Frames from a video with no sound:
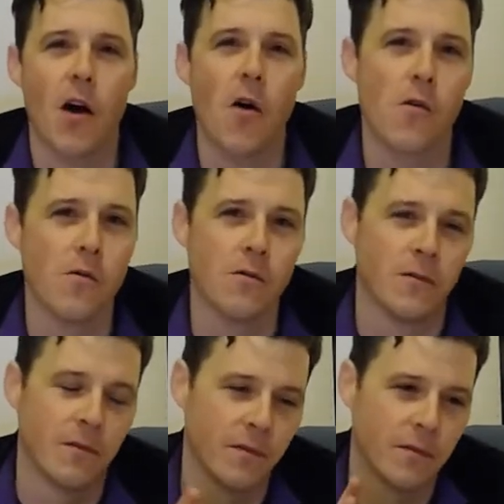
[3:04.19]
whole
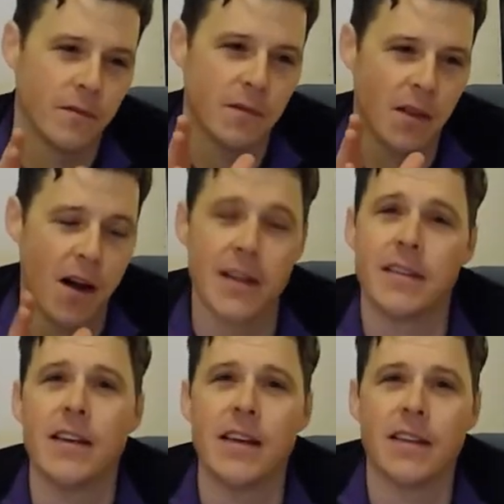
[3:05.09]

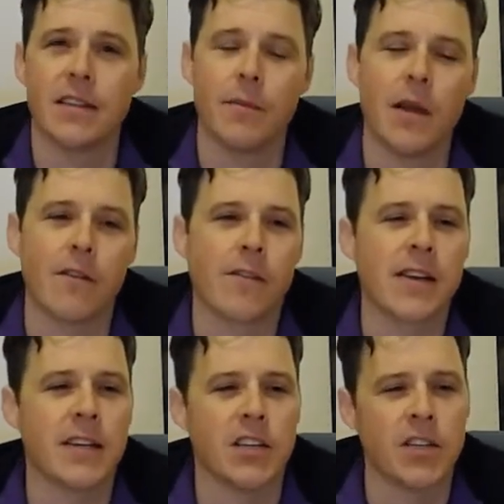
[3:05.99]
idea to
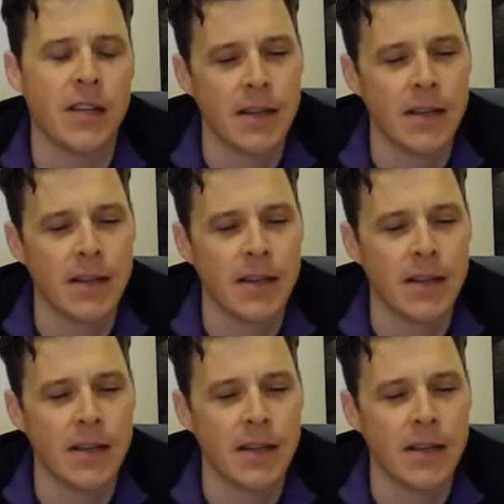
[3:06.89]
Blaufränkisch,